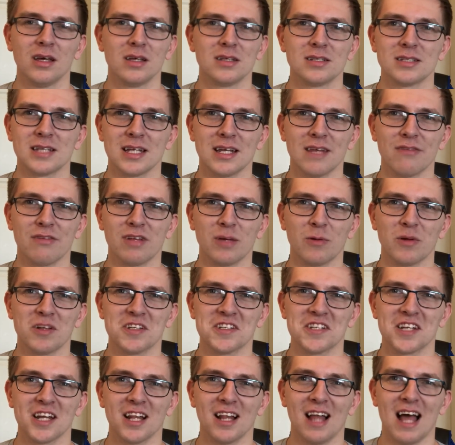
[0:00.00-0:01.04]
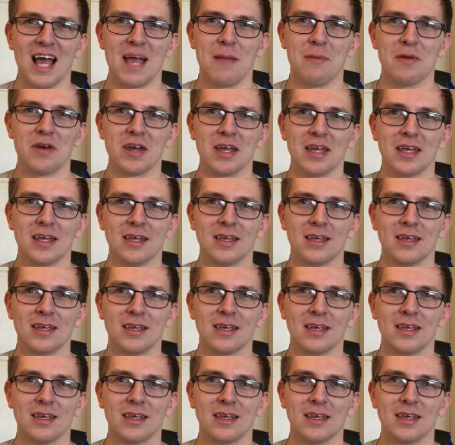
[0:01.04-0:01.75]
See, I never like ones in a library.